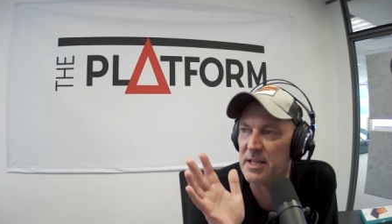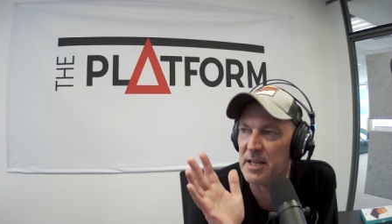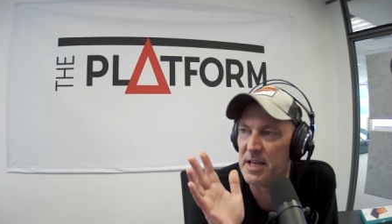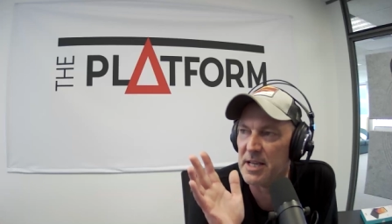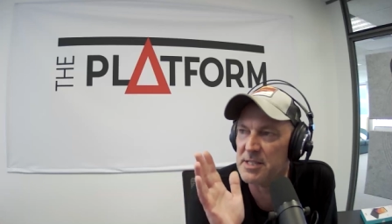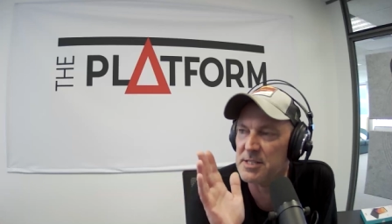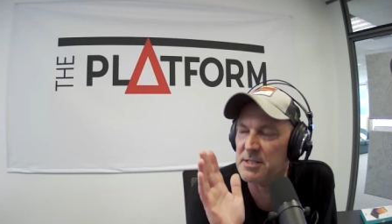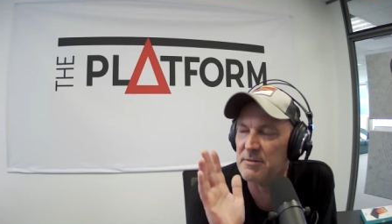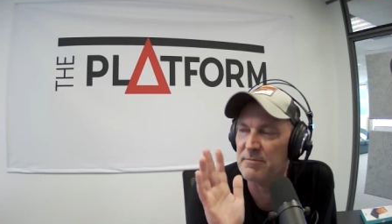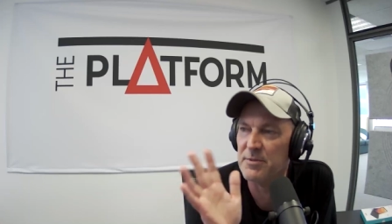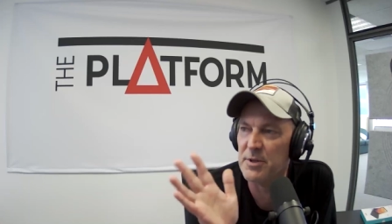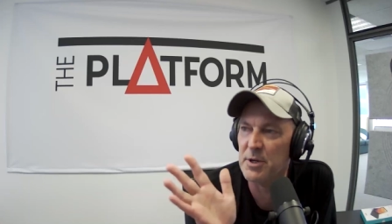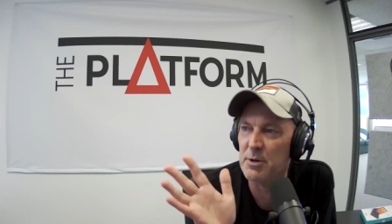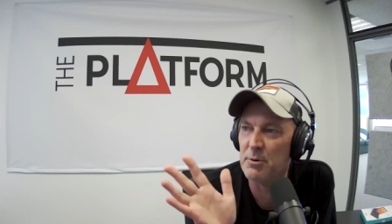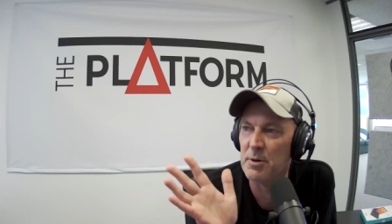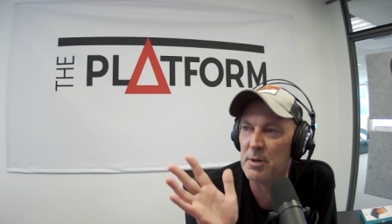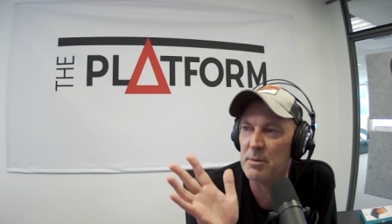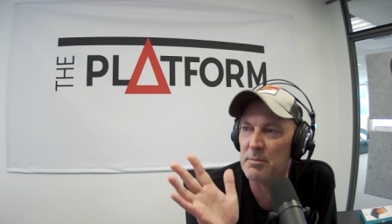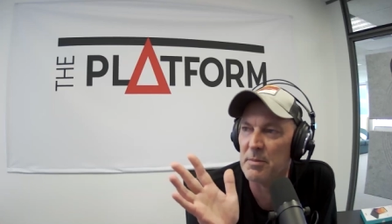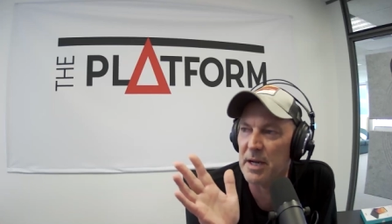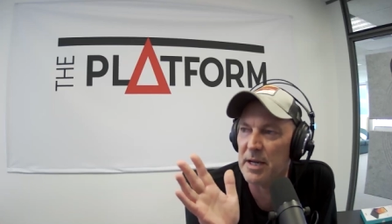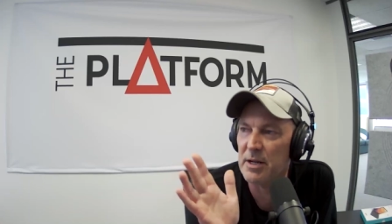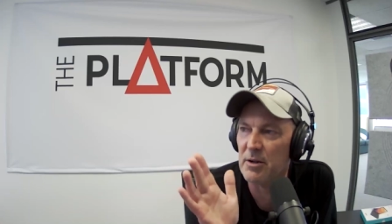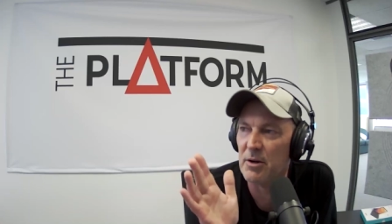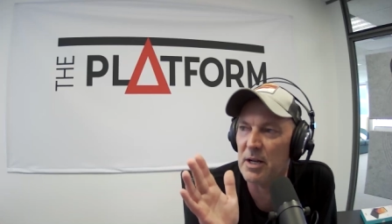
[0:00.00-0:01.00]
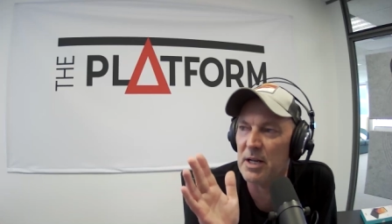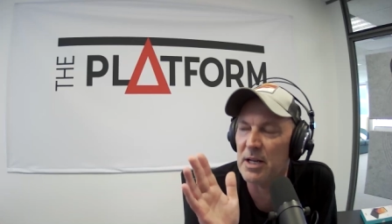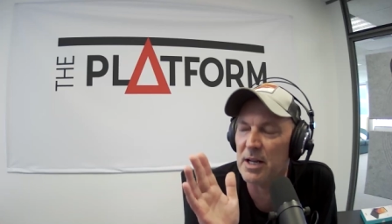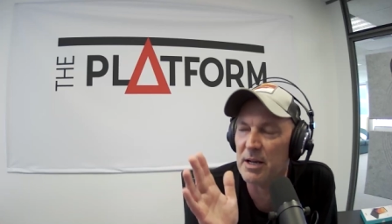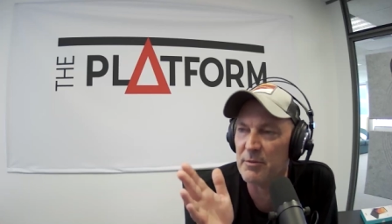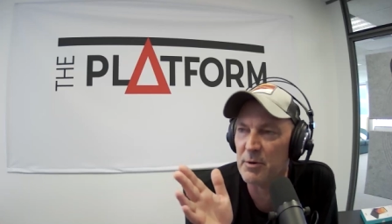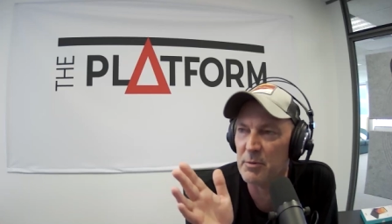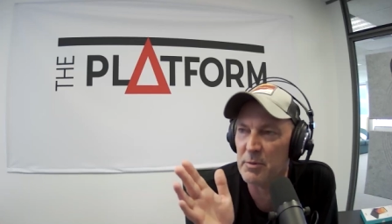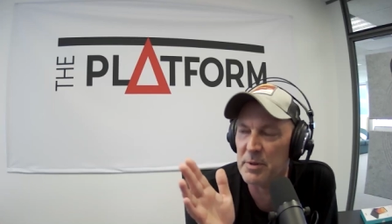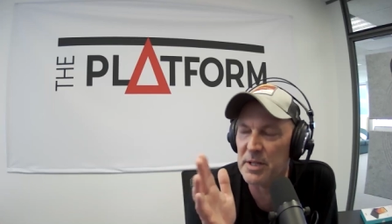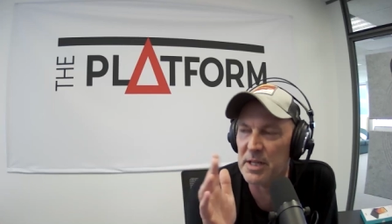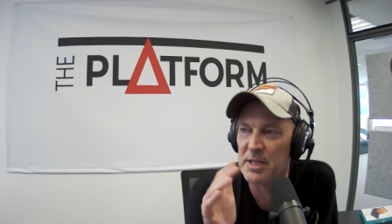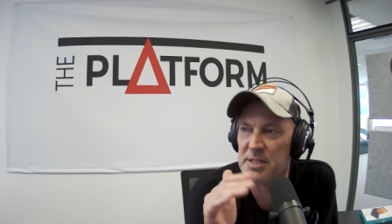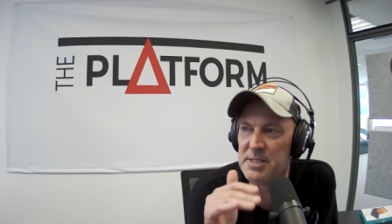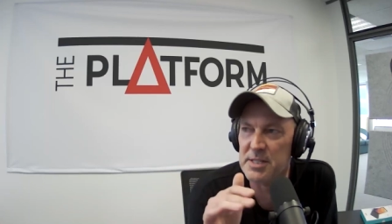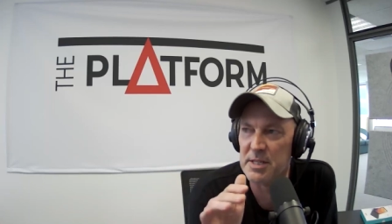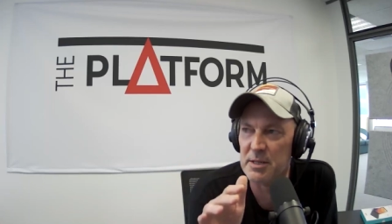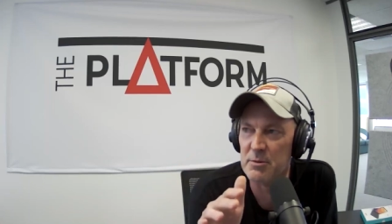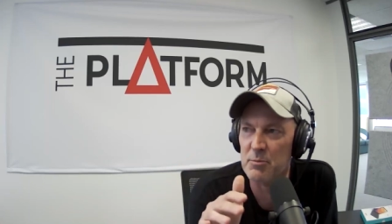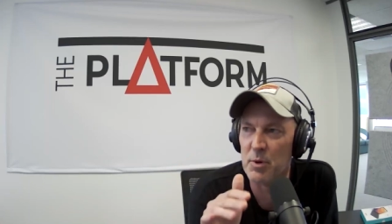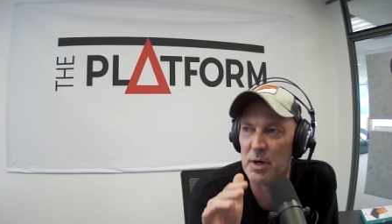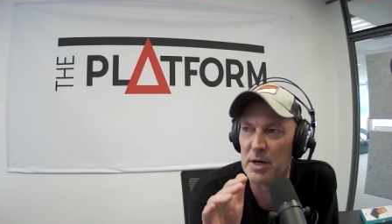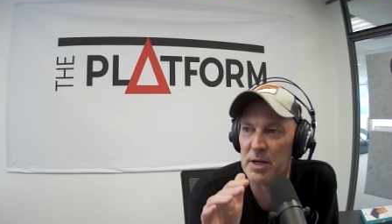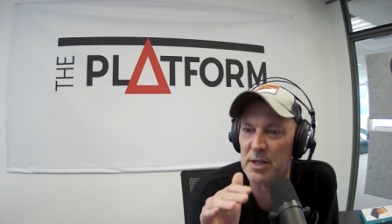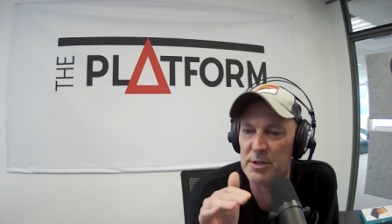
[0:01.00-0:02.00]
thing as a viewer, mate. I love it when they
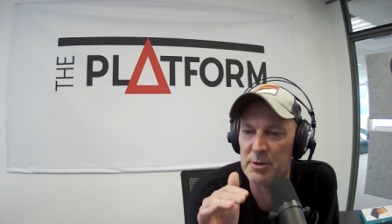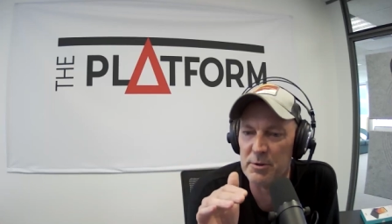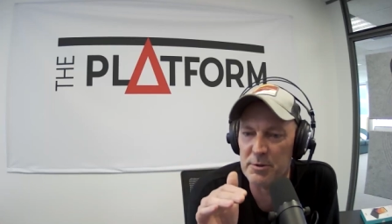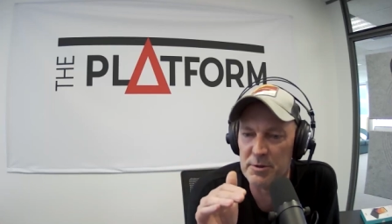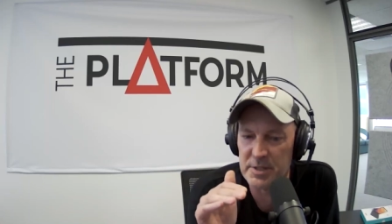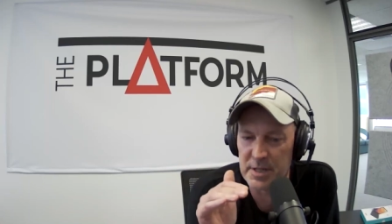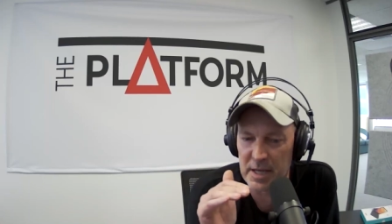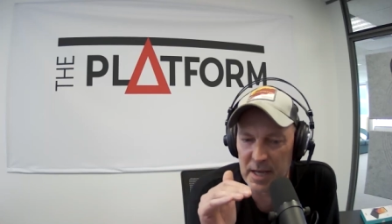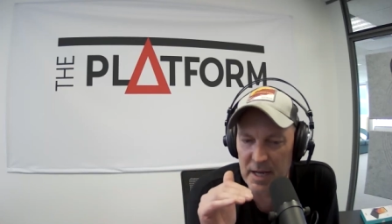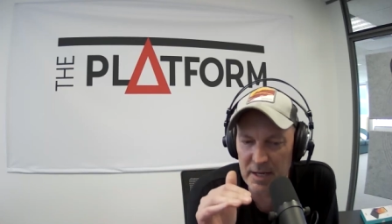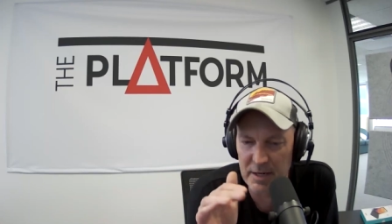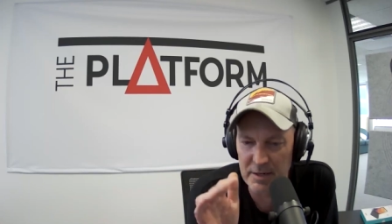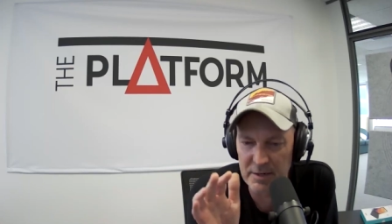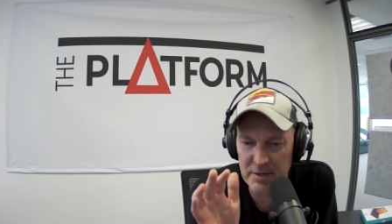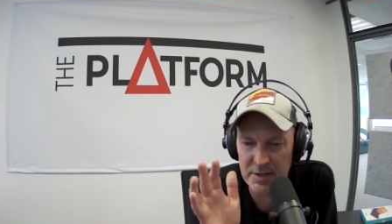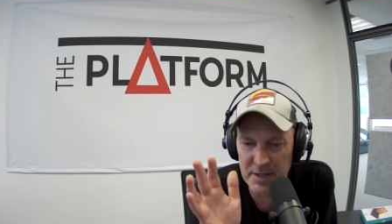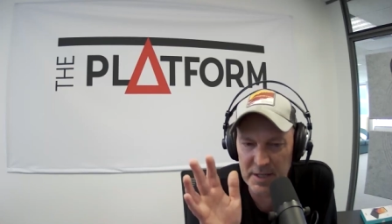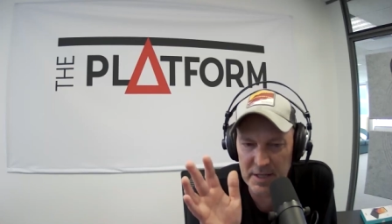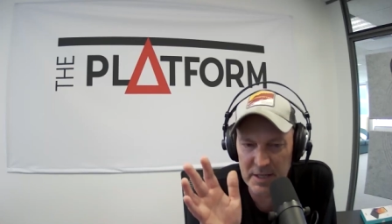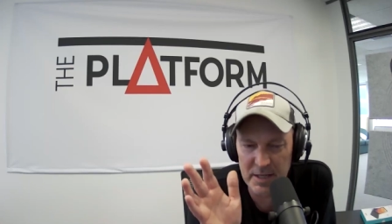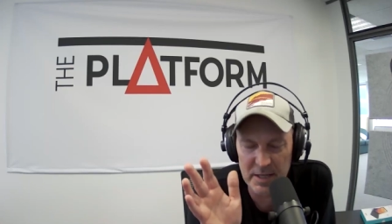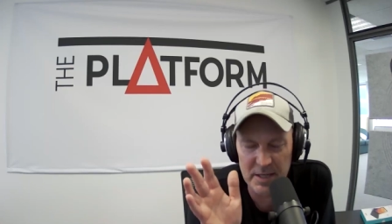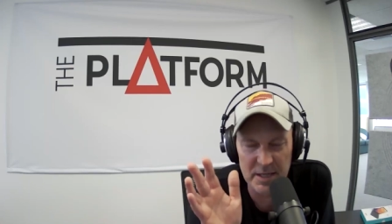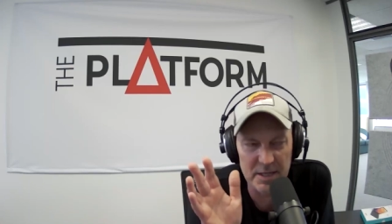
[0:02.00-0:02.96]
send one of you down there.